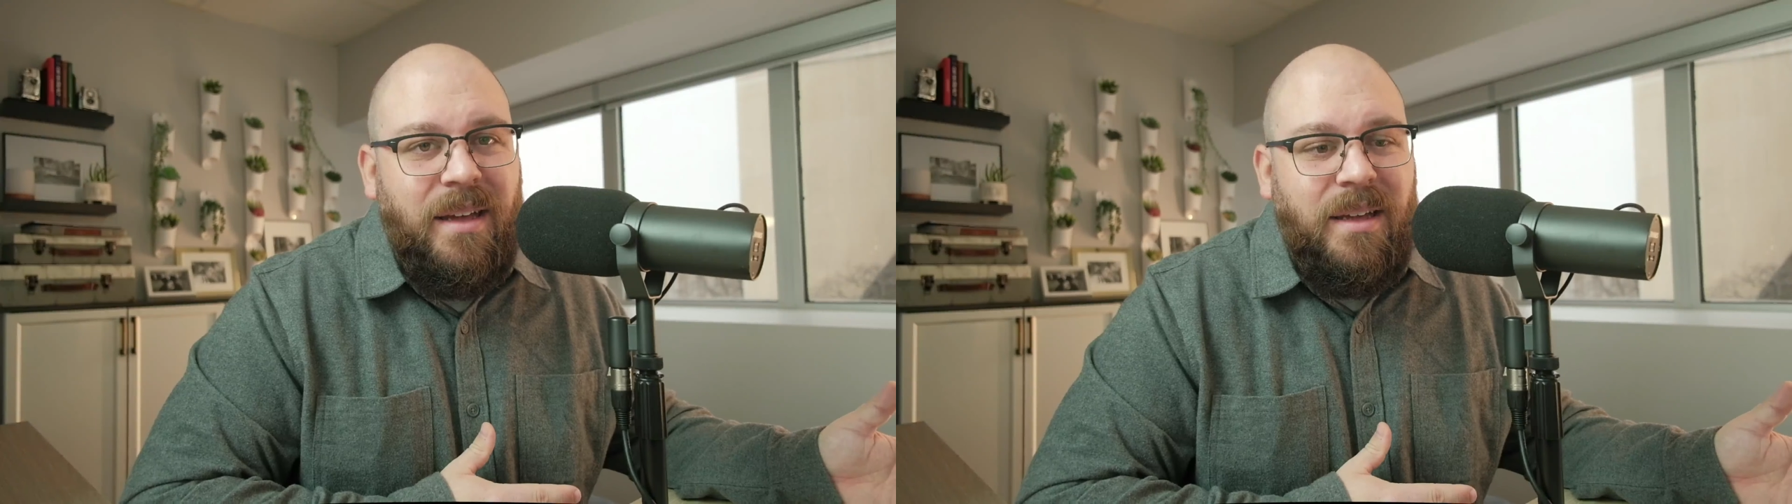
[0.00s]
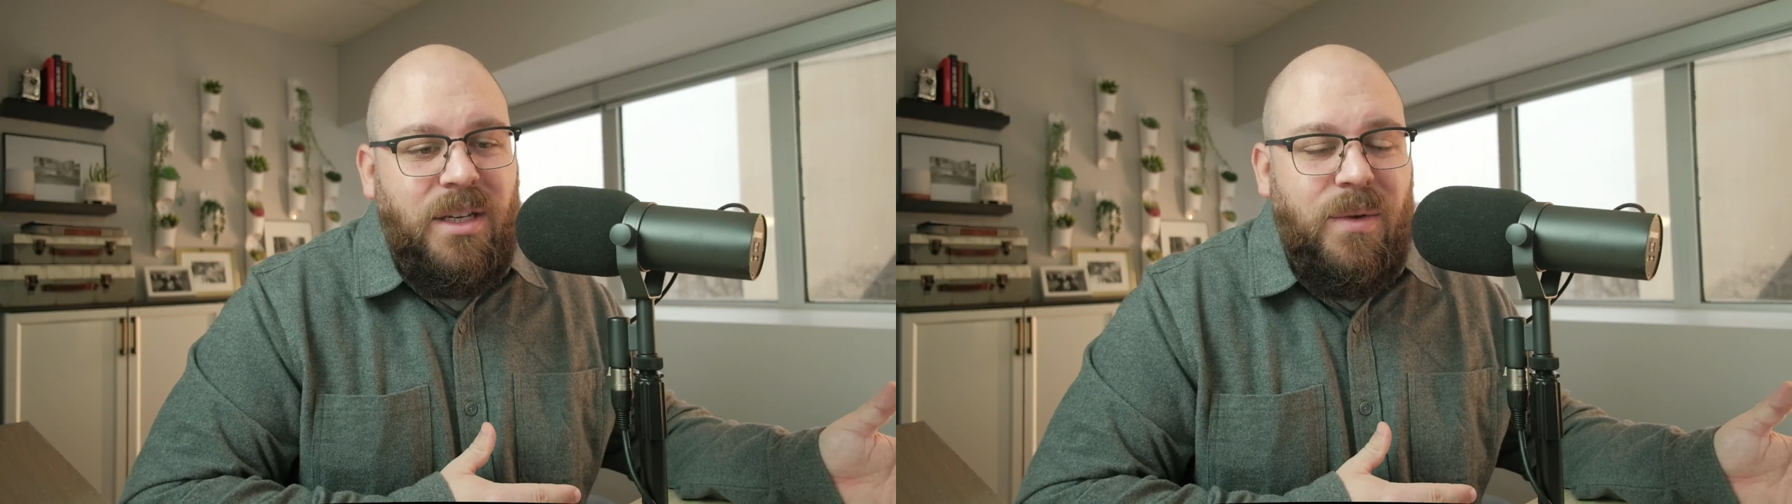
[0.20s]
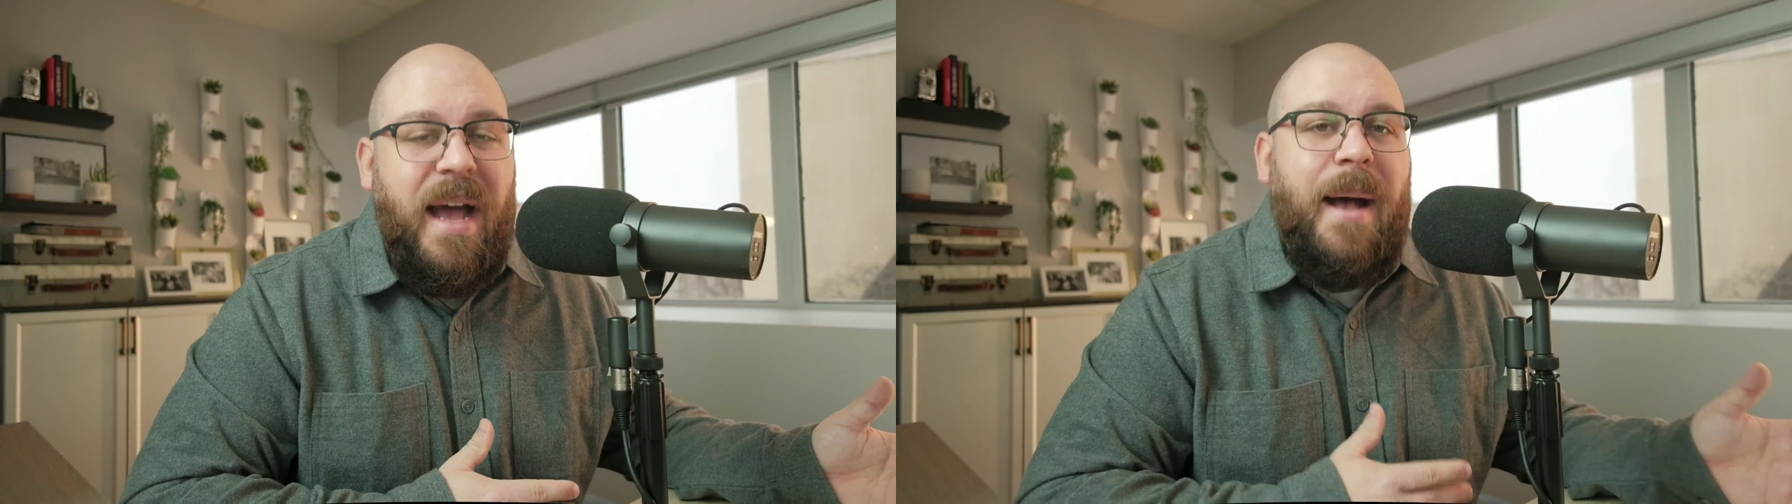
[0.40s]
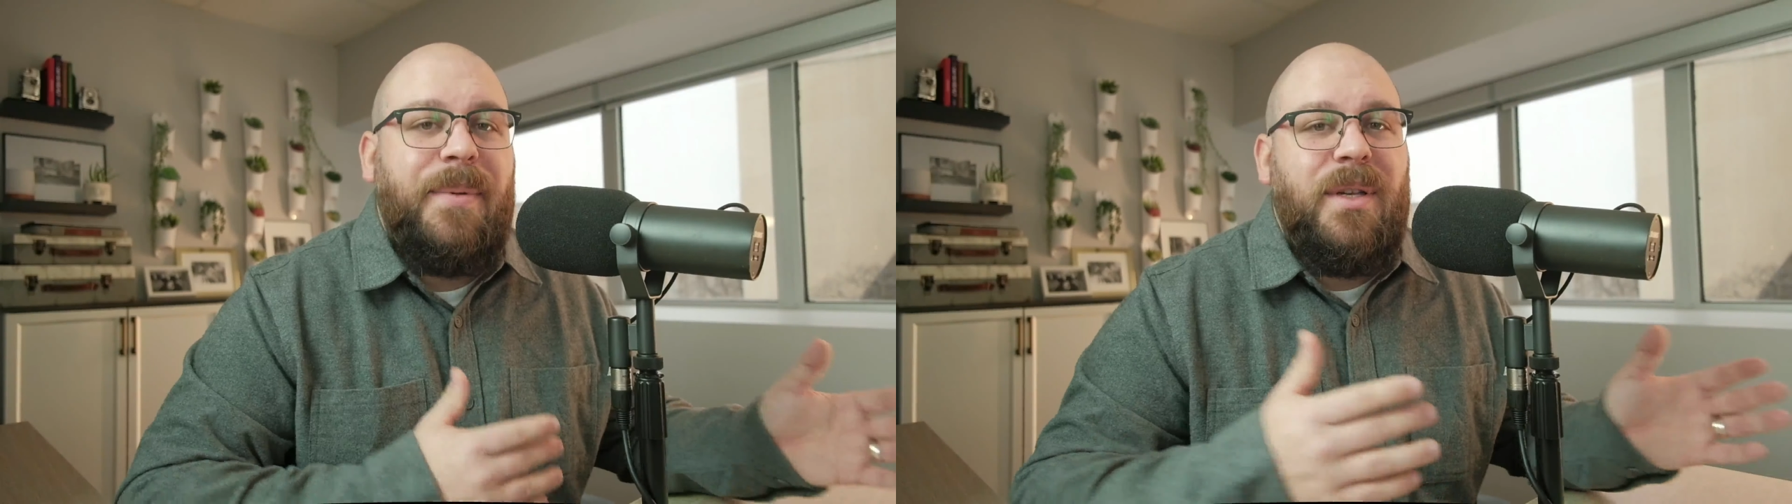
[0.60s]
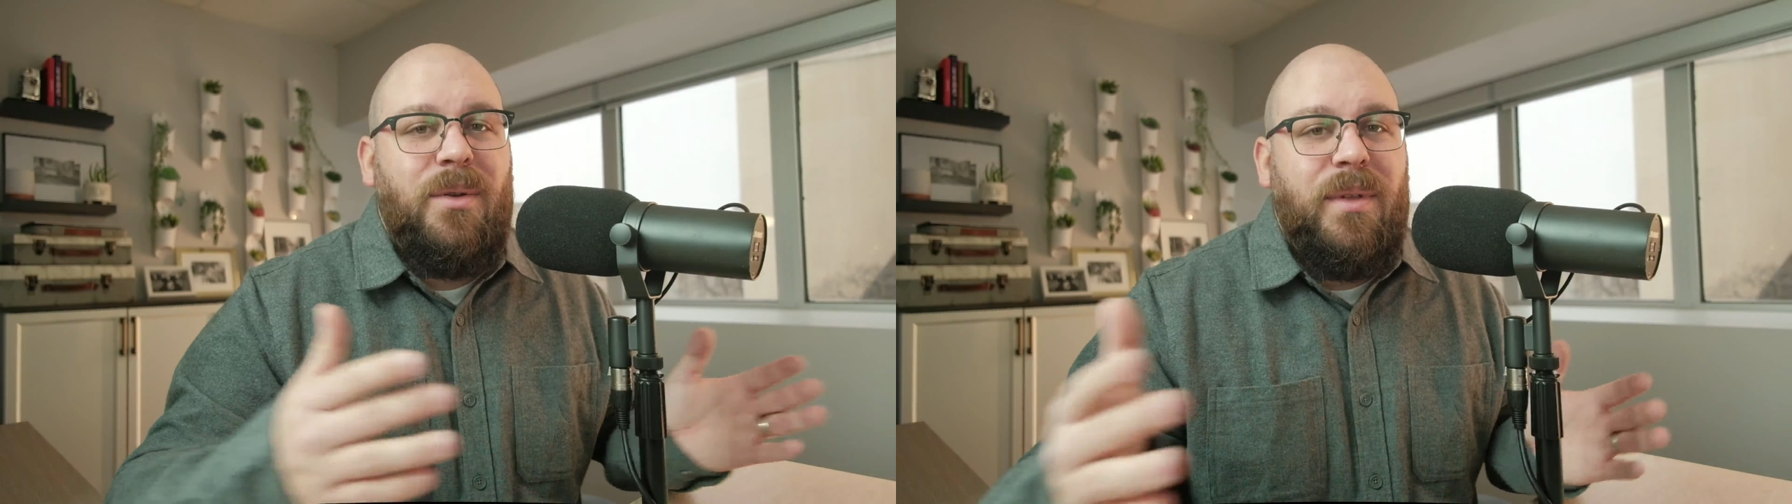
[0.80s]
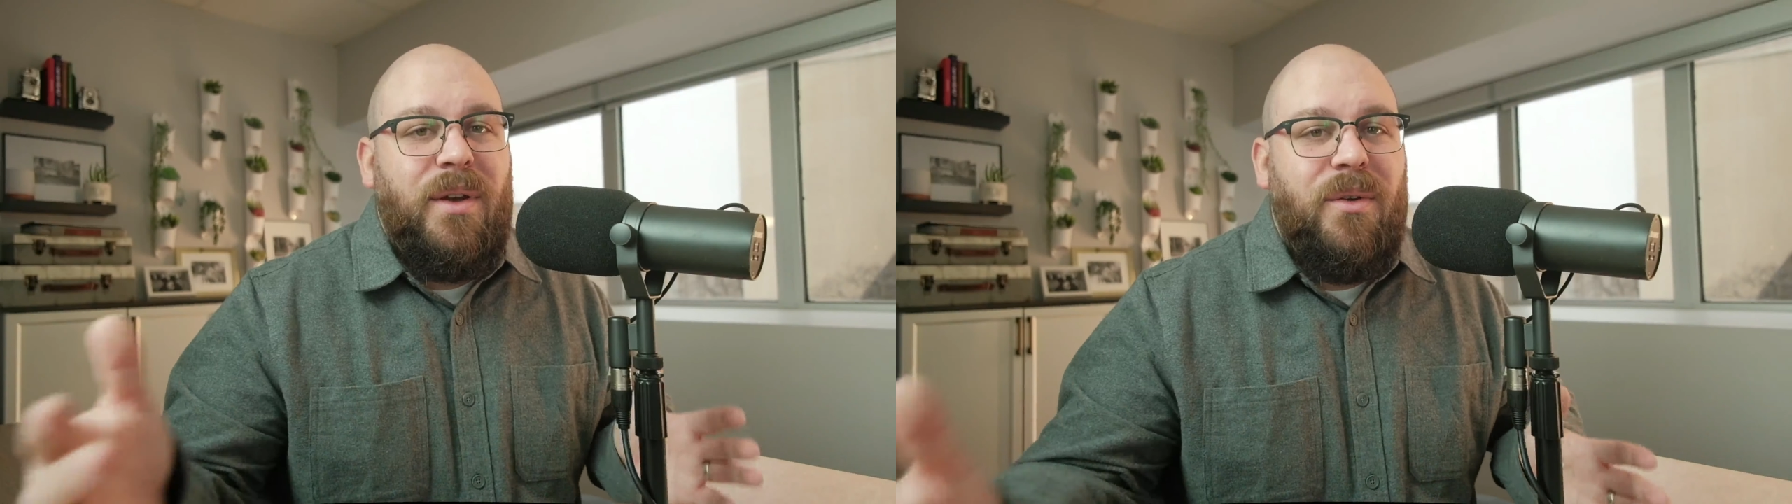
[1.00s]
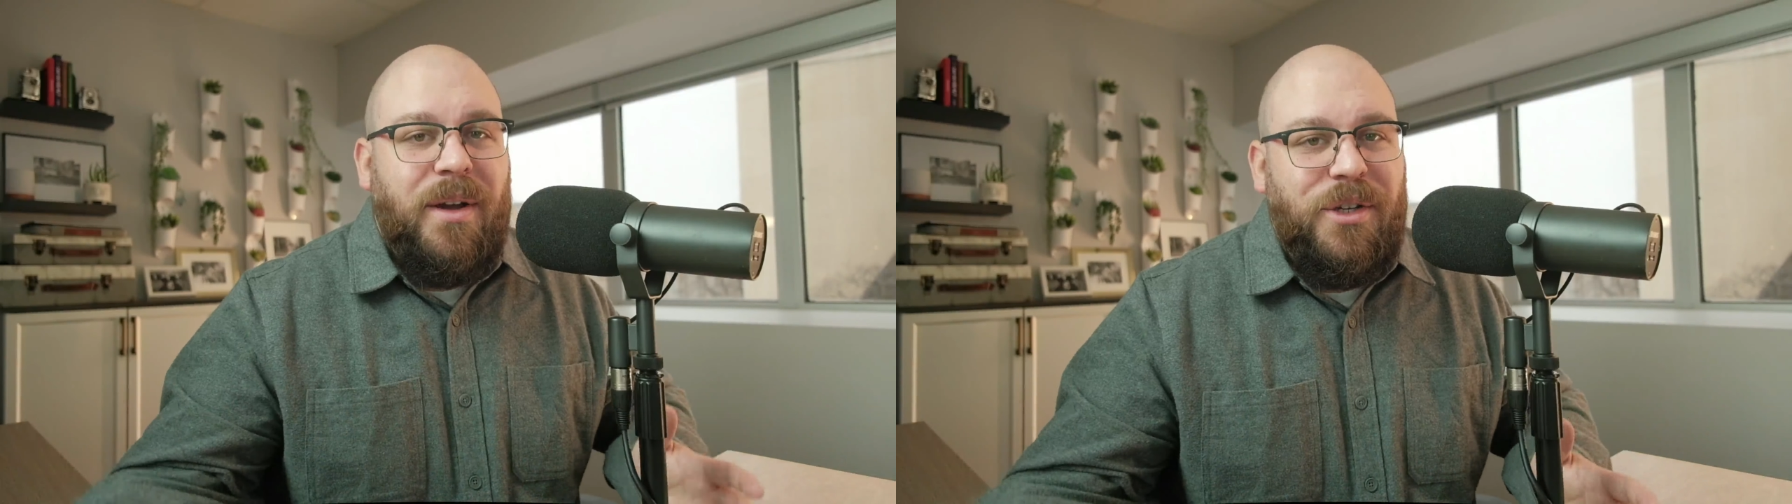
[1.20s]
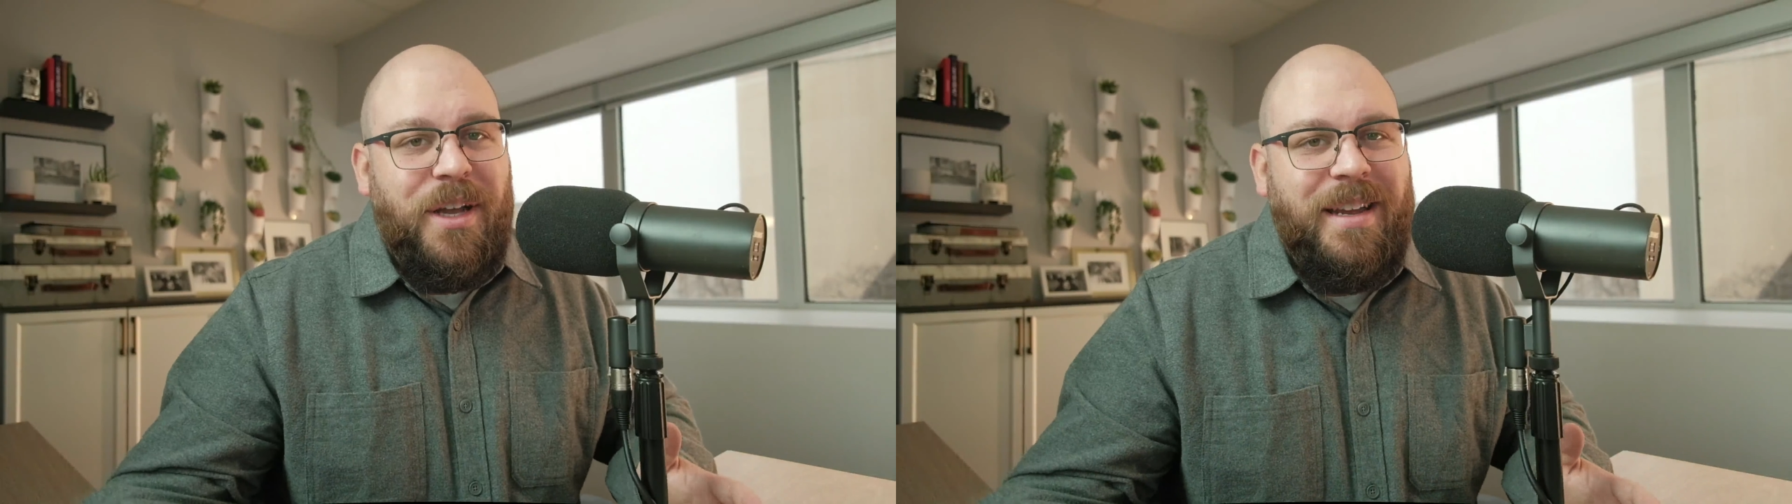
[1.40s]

to absolutely crushing